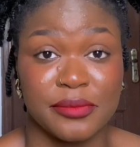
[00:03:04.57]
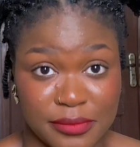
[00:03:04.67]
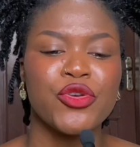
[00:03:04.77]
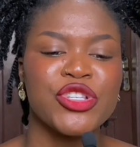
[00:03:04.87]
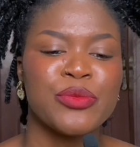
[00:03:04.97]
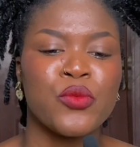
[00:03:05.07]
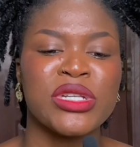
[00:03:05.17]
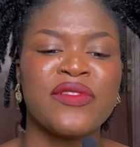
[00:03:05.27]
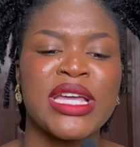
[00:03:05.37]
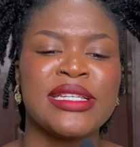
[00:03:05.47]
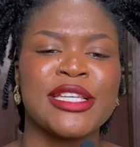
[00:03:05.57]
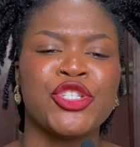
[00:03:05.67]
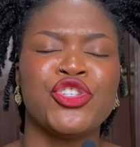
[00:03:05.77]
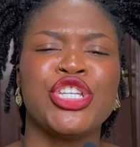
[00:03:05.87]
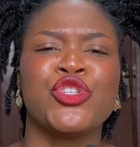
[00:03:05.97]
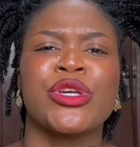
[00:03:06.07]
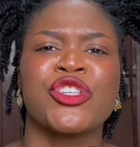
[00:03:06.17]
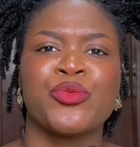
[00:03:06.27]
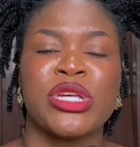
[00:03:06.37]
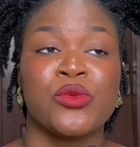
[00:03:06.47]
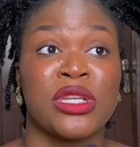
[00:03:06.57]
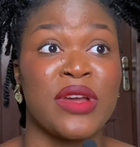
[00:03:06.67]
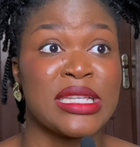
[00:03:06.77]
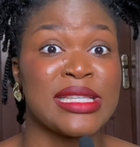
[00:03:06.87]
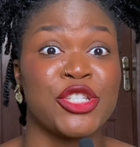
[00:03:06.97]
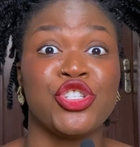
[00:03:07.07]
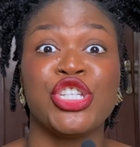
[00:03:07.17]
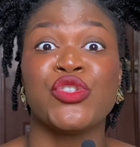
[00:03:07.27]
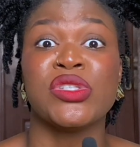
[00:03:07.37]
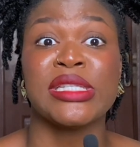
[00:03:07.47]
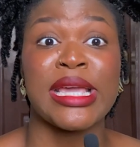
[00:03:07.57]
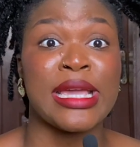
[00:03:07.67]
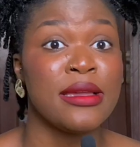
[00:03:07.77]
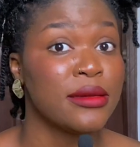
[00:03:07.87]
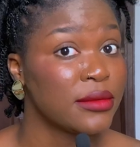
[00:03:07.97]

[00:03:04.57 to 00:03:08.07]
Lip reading: Trust me, whatever it is that you need to express, whatever it is that you need to say,